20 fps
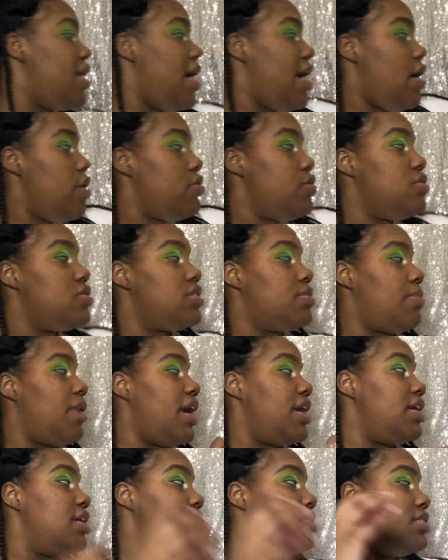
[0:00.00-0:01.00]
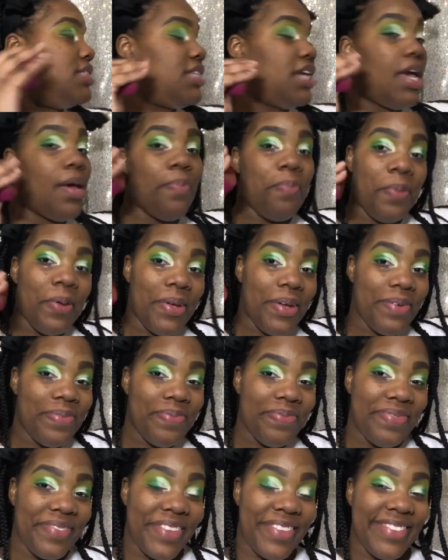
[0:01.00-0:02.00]
using my damp.
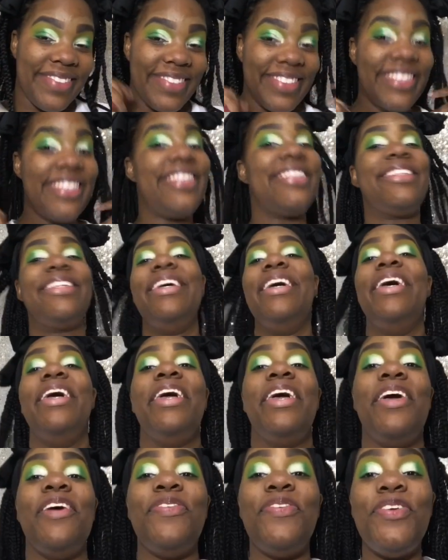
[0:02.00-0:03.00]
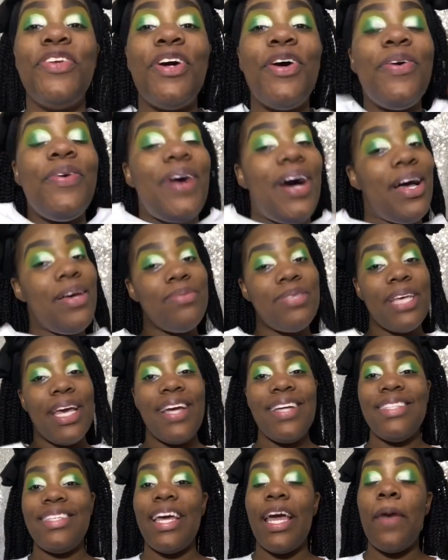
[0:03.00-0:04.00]
If you know why I'm
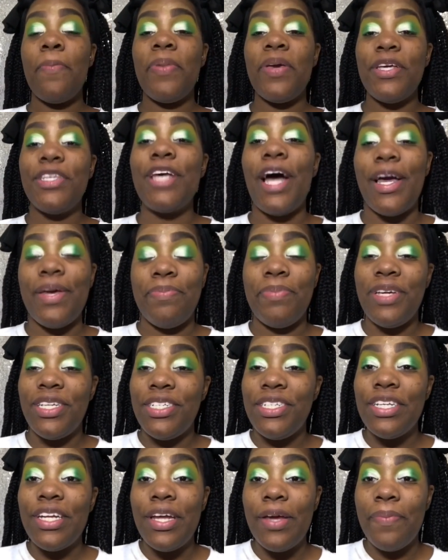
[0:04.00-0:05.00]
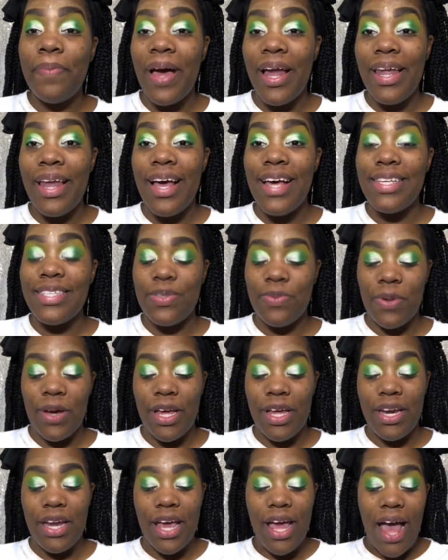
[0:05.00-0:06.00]
saying damp is I mentioned in my last
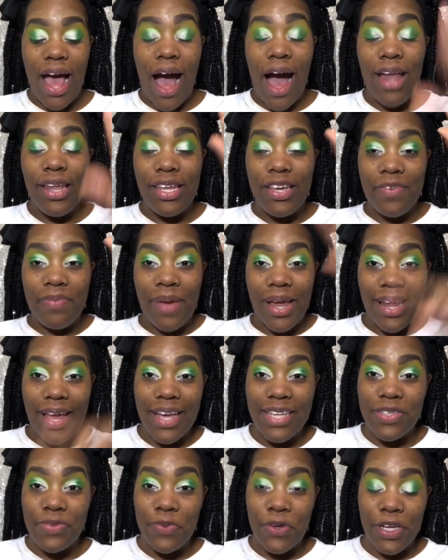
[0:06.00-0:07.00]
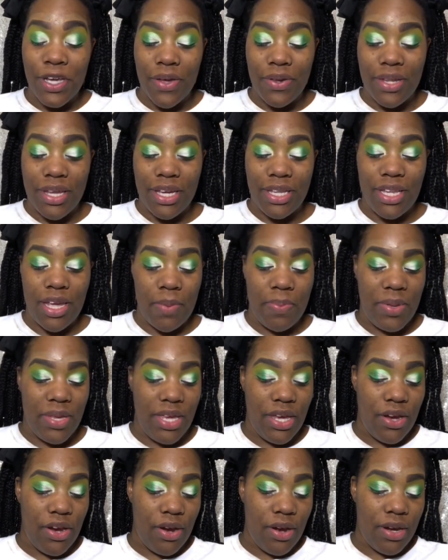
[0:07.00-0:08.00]
one. I'll leave my last video linked up
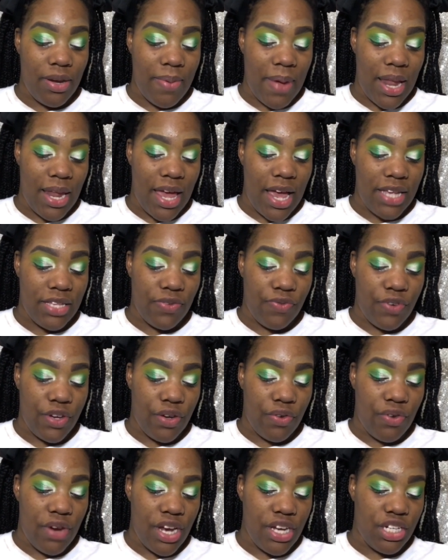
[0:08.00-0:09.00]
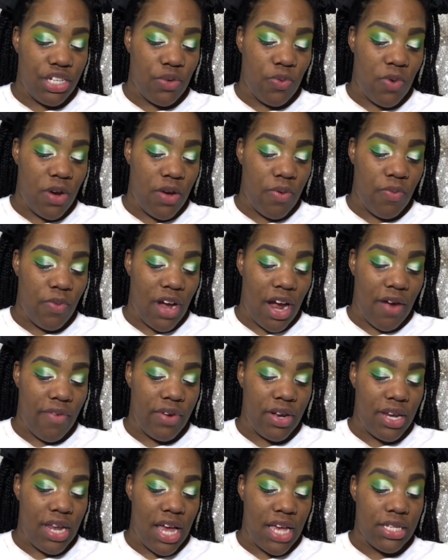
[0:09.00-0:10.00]
here. My last recreation one where I
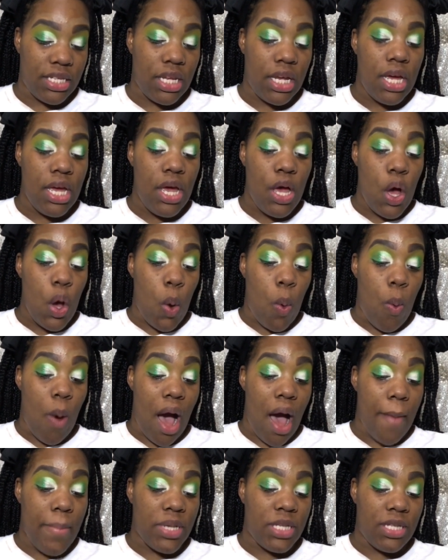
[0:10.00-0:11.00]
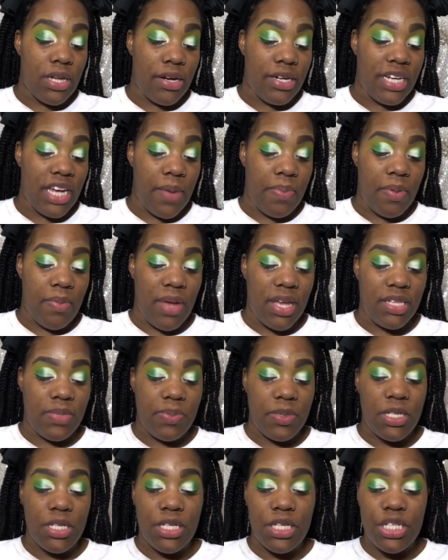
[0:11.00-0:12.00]
realized why I'm going to start damping my
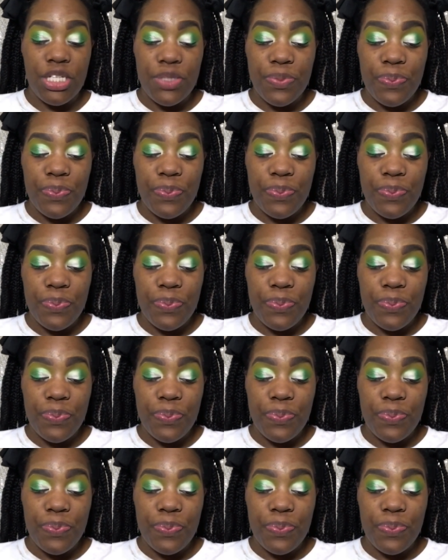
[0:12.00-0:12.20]
sponge.